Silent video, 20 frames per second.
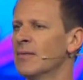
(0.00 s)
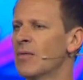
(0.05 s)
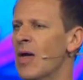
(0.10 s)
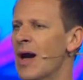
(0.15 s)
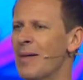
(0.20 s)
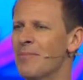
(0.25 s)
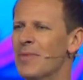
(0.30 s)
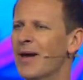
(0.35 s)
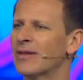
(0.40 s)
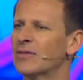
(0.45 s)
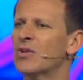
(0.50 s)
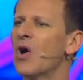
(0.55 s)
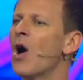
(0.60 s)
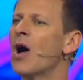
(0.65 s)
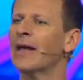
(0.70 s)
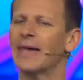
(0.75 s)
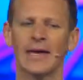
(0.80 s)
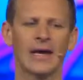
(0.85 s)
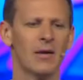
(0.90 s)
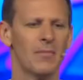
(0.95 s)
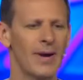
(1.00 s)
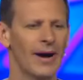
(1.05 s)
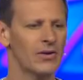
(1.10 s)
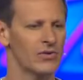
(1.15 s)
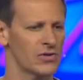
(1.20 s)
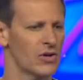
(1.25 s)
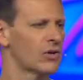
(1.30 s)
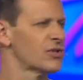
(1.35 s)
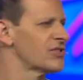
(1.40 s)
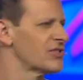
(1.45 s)
I'm not talking about
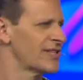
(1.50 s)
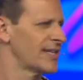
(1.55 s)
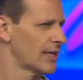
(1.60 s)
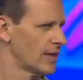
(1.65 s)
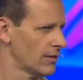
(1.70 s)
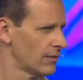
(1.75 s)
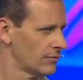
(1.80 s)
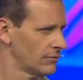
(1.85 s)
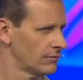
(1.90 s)
our sin.